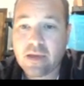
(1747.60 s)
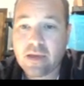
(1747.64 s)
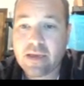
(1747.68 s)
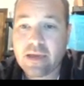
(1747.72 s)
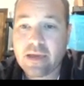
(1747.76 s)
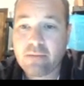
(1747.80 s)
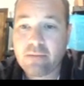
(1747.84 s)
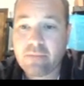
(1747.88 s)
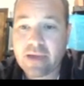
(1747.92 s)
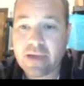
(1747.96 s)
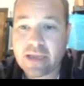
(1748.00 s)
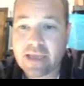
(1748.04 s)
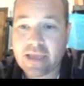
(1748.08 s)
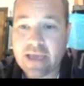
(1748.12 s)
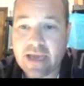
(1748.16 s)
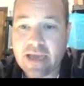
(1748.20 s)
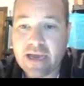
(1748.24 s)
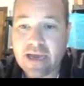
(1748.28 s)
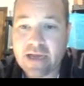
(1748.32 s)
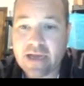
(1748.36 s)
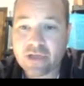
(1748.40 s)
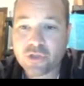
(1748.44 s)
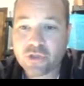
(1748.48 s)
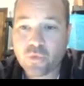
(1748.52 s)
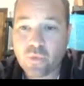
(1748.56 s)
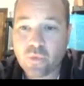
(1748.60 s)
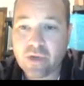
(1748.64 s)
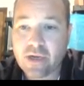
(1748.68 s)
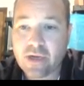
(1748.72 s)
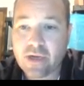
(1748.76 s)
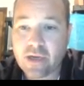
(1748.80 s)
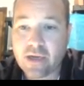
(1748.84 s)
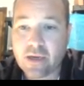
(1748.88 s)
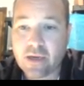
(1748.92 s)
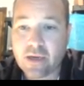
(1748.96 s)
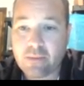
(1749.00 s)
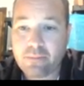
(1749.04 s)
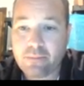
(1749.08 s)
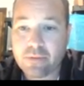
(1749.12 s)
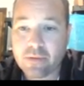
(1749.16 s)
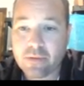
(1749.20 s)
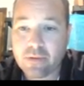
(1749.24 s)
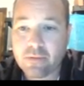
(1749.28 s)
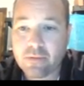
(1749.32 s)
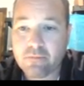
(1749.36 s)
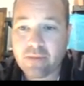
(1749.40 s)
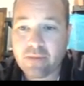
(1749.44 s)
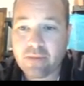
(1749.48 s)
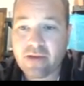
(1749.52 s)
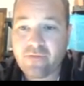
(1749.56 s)
and my cash went up
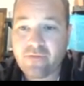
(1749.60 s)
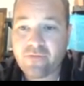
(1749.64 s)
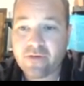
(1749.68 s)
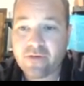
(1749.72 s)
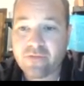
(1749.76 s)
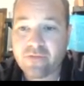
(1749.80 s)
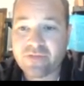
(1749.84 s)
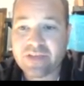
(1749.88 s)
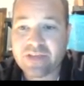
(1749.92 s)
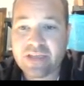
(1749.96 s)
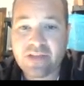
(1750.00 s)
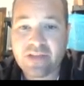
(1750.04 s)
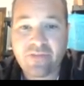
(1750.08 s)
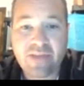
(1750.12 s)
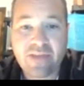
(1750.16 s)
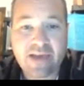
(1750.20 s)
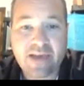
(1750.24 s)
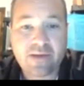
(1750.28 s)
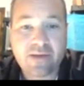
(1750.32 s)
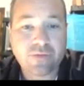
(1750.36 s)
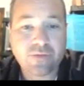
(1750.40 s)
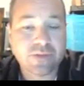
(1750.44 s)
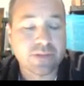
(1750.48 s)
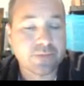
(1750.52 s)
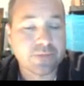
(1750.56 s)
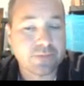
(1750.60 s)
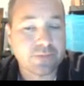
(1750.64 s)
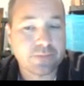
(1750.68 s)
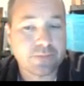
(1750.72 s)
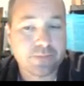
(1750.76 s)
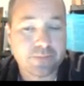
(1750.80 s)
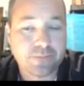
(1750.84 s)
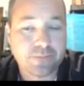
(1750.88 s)
by 15,000.